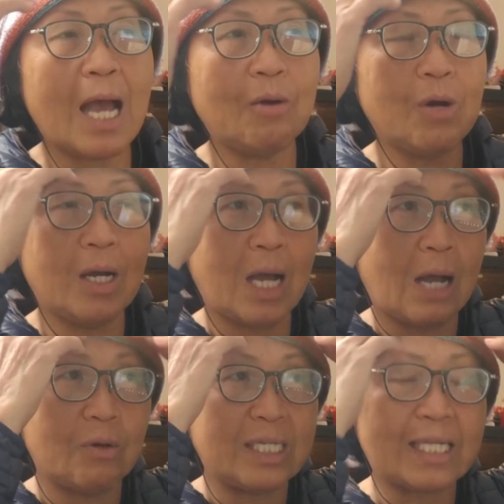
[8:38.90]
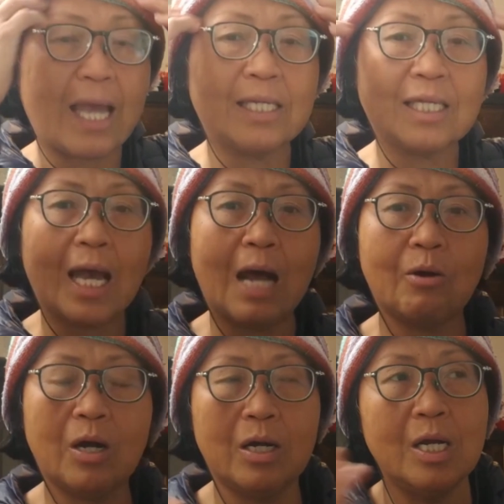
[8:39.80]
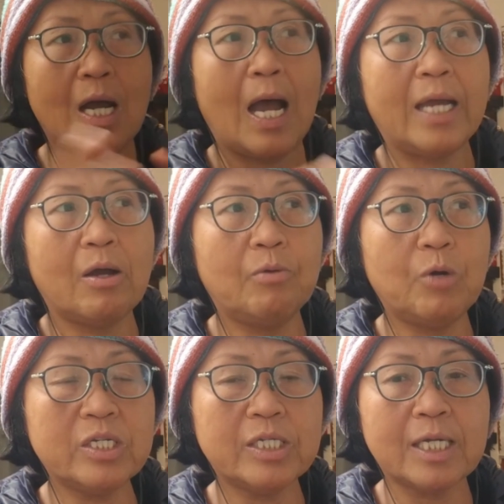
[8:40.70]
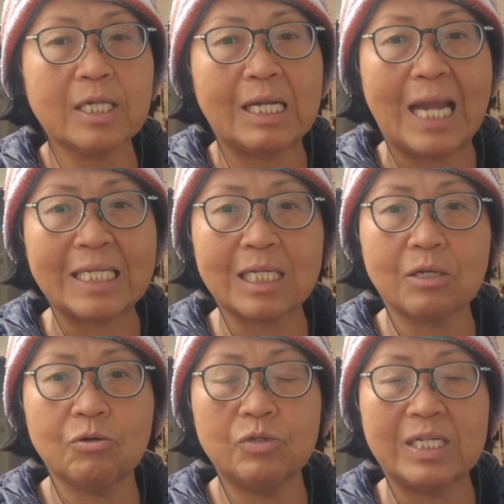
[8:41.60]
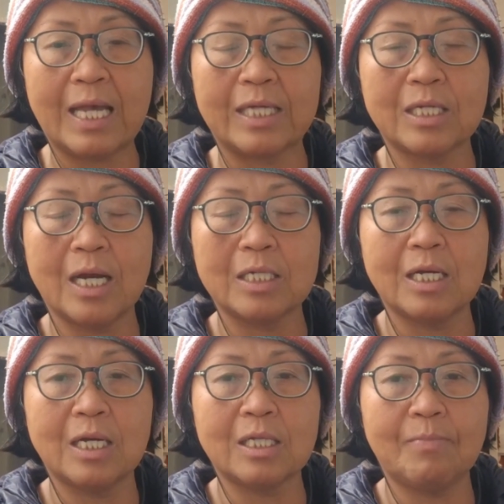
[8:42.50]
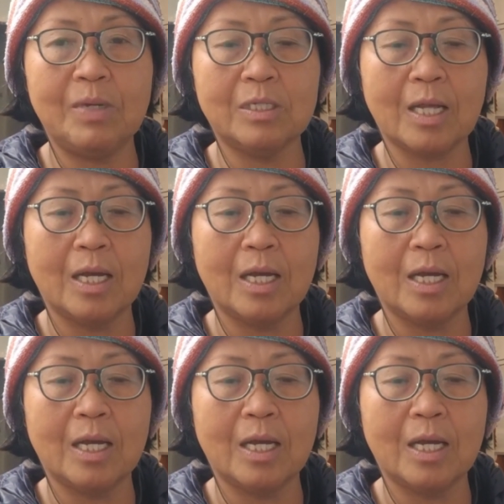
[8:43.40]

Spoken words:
our sense, I want to say the lexical sense, the means